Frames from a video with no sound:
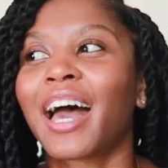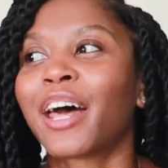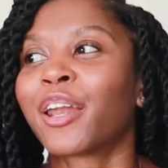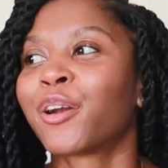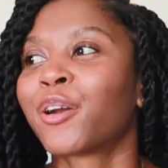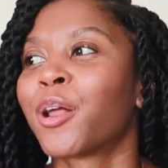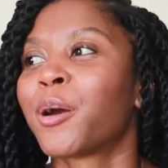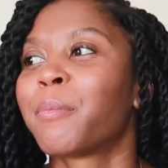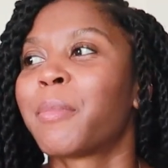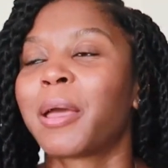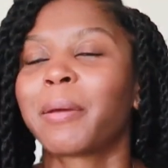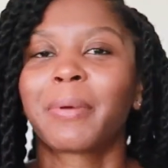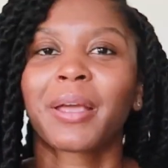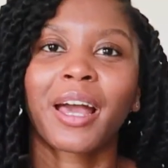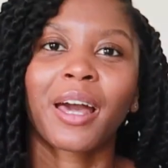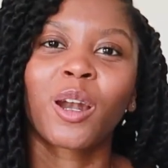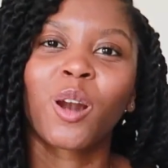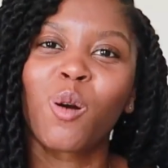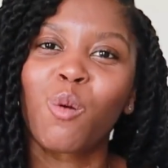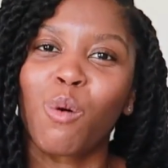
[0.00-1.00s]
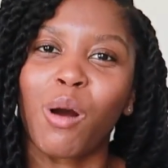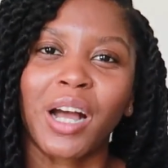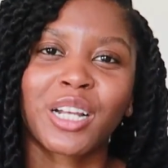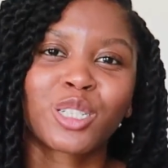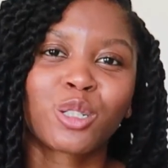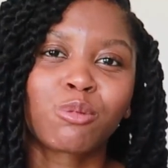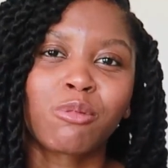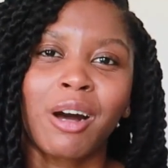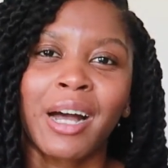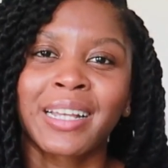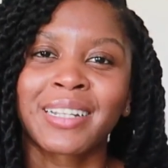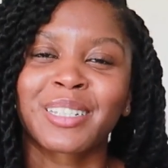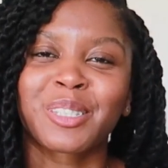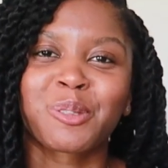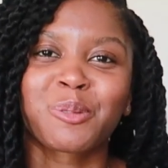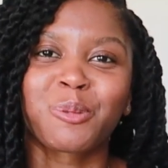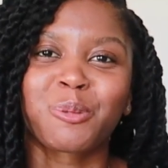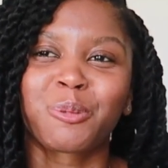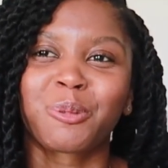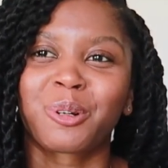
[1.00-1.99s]
I don't know, maybe I don't wash
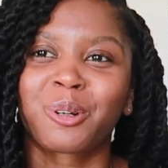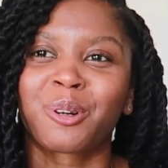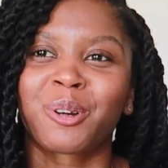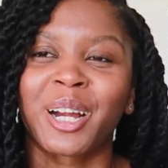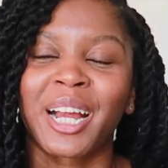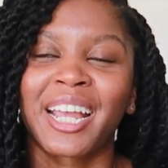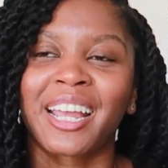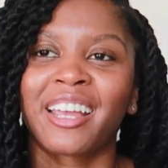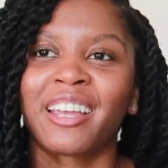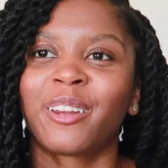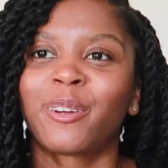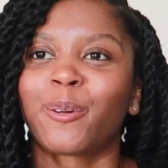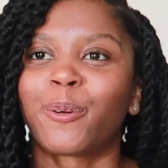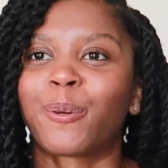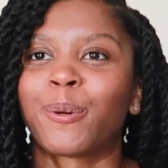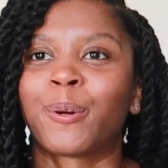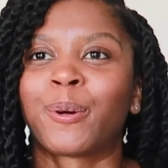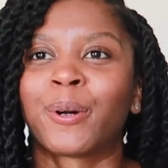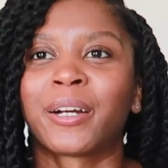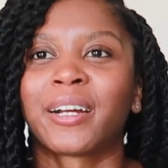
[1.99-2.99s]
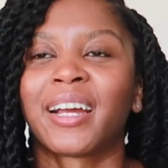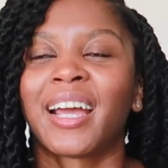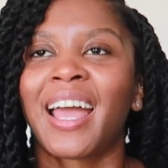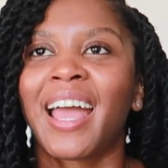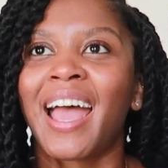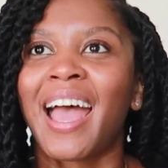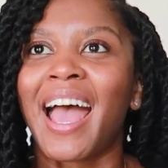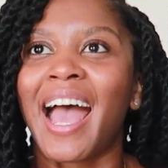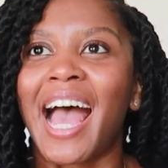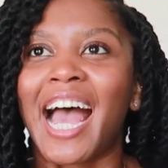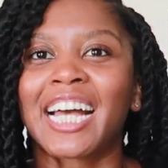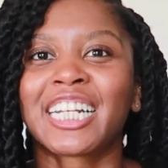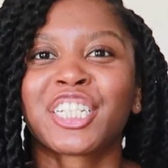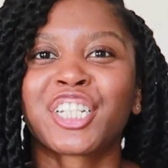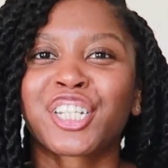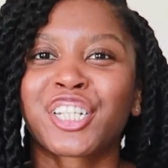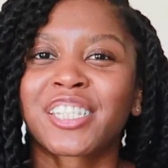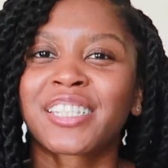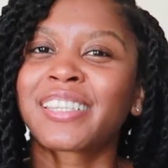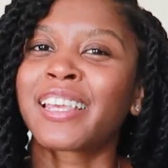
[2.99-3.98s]
whites great, or I
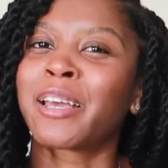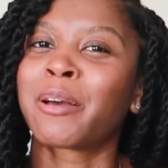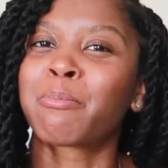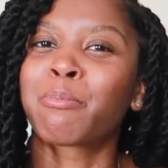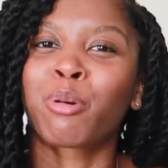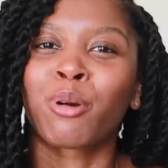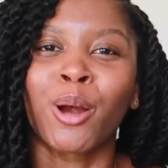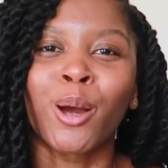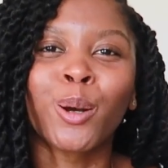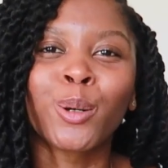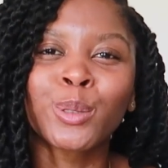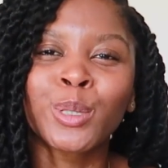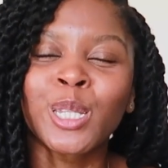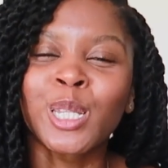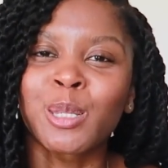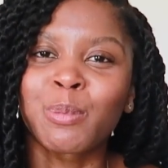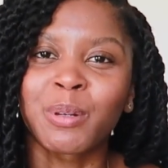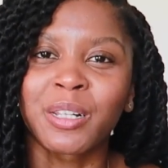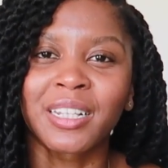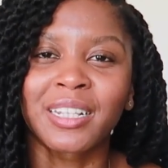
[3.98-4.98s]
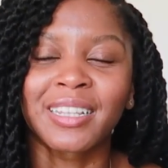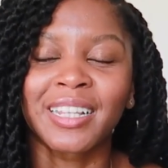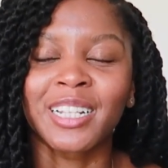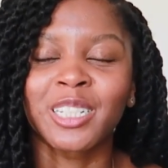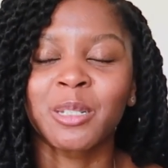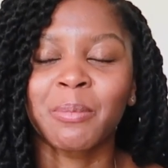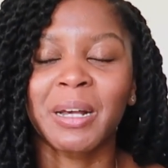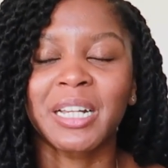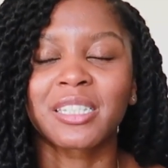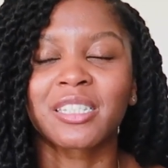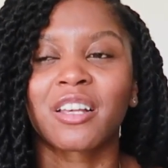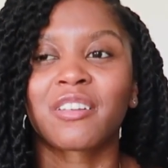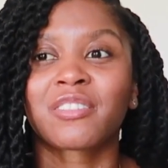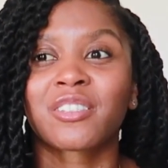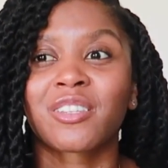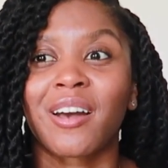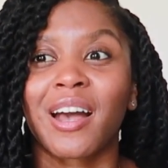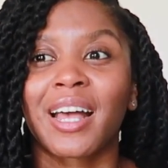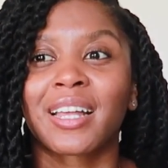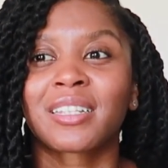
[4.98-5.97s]
just am prone to spilling things on myself,
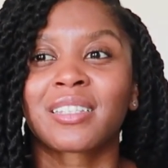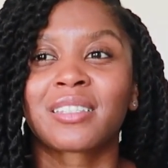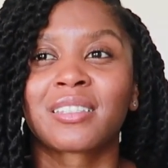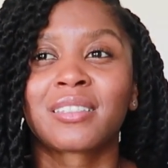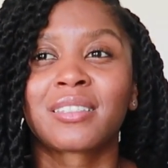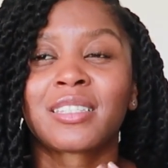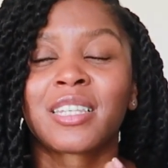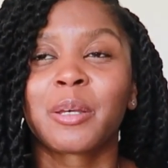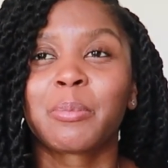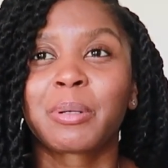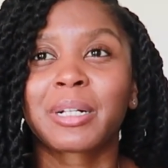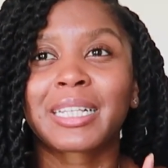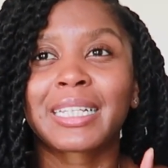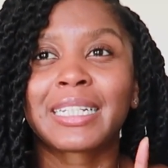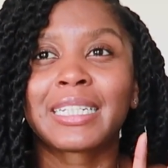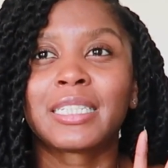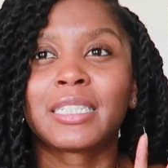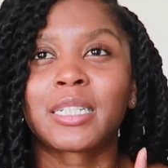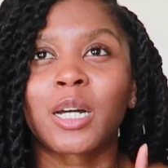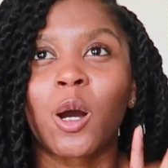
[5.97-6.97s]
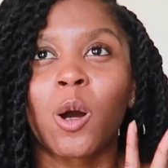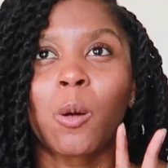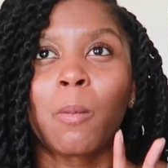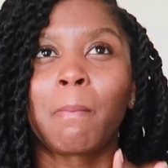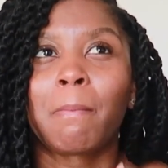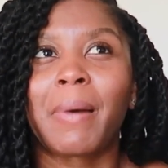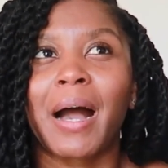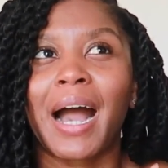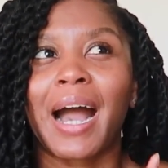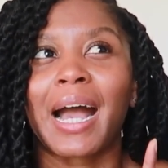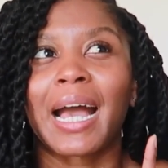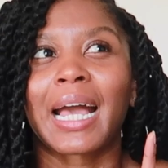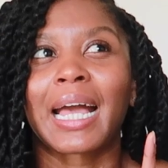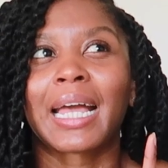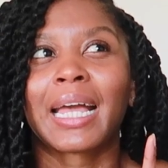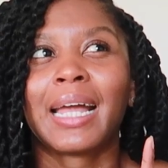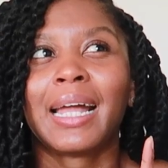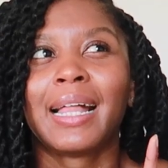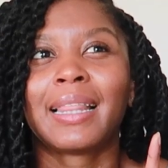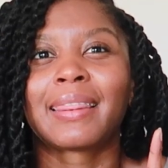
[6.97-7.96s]
so I typically don't
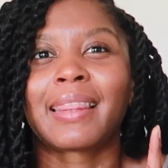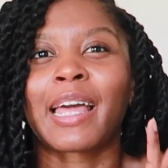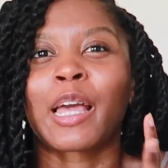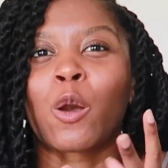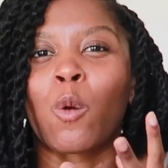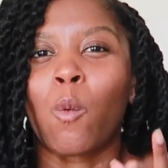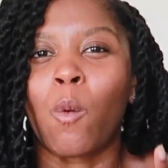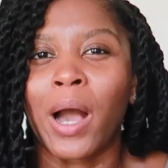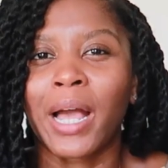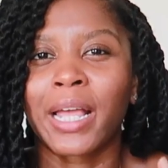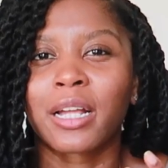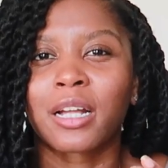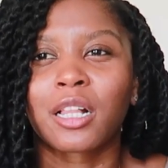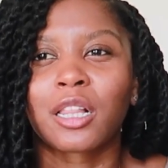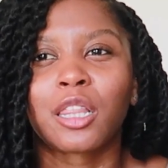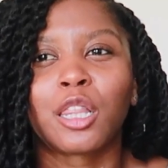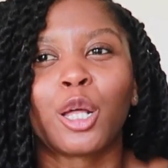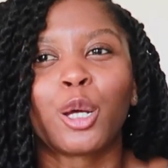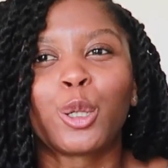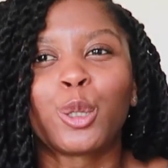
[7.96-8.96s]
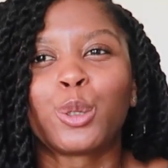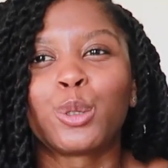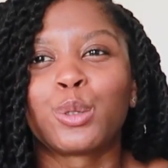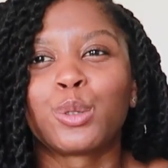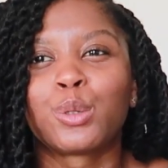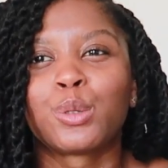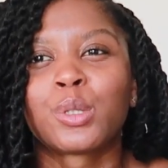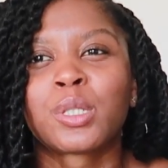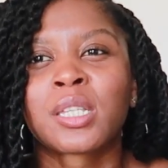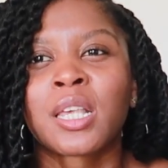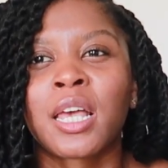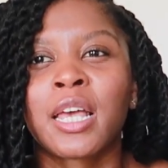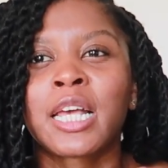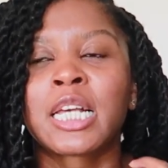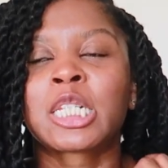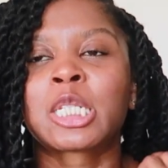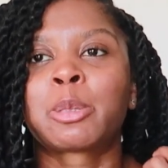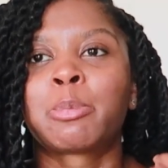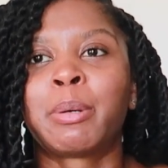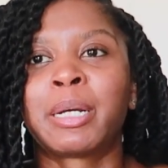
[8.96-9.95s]
buy like white clothes,
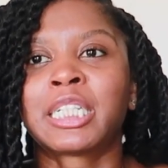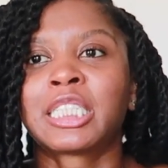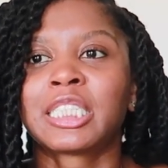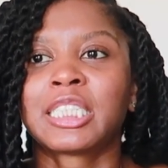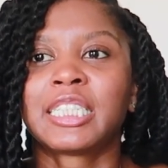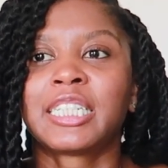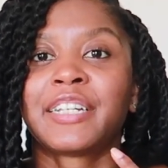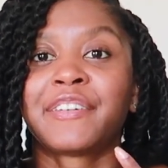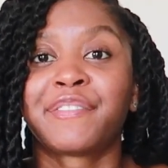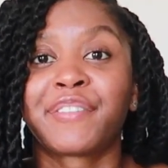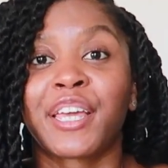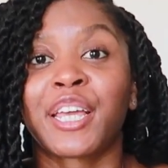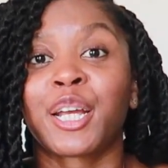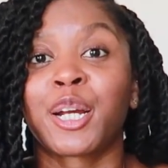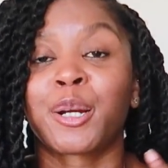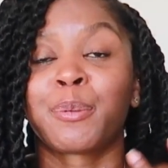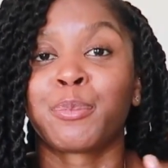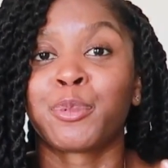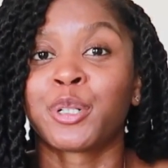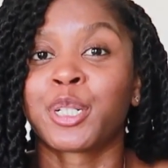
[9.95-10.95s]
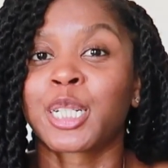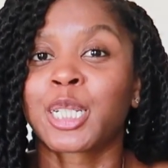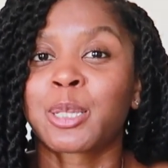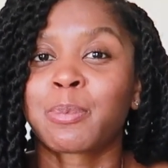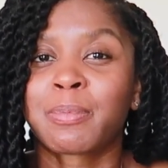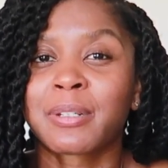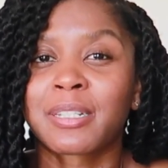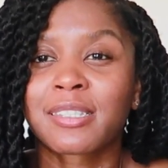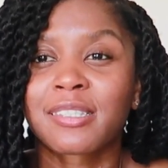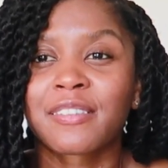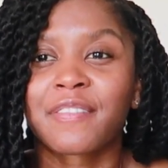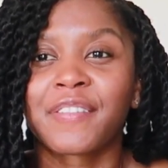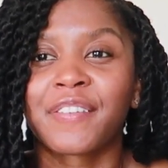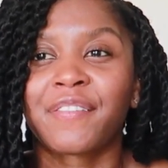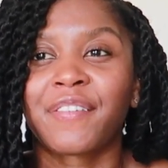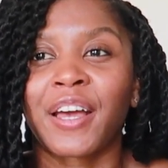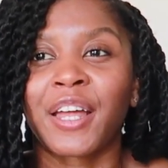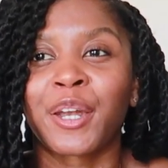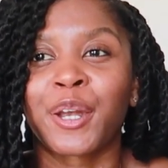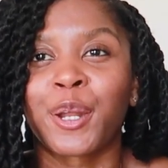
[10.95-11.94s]
especially if they are more expensive,
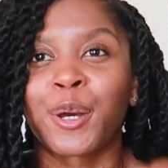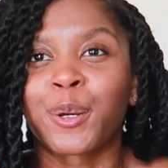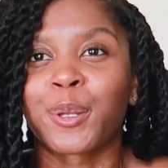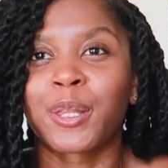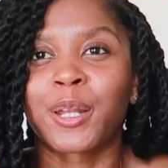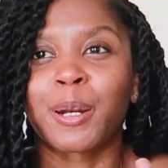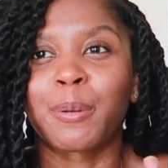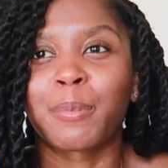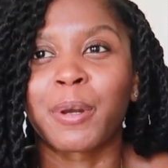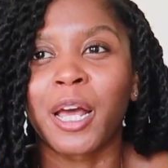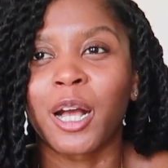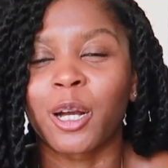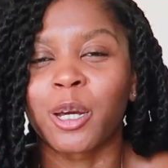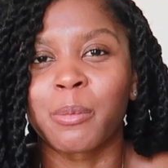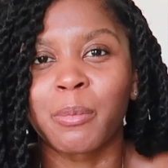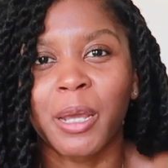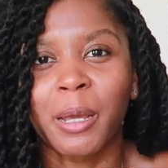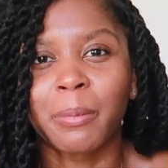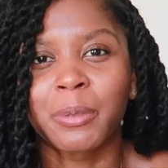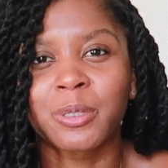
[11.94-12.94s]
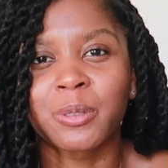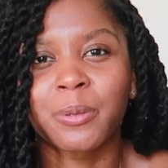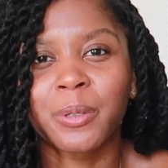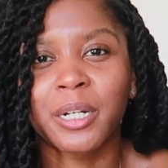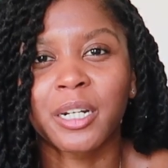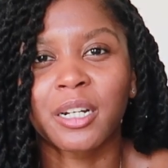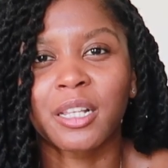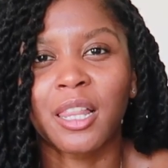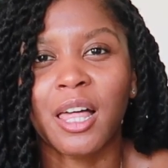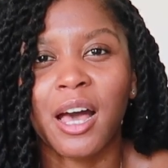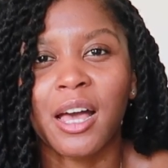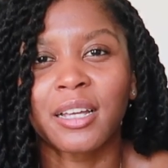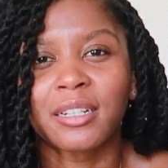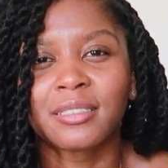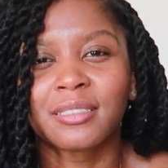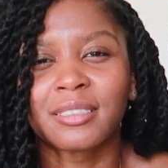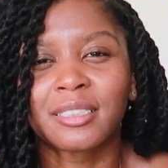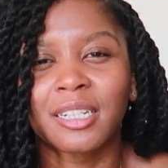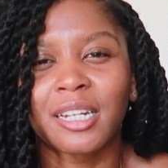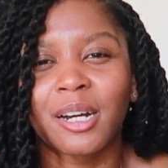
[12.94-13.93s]
if I know that I'm not going to be able to wear it a lot,
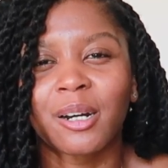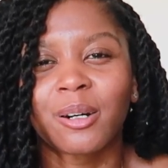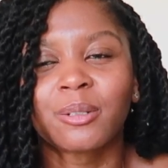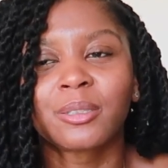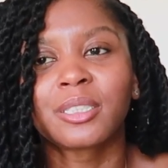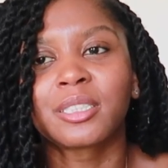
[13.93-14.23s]
you know.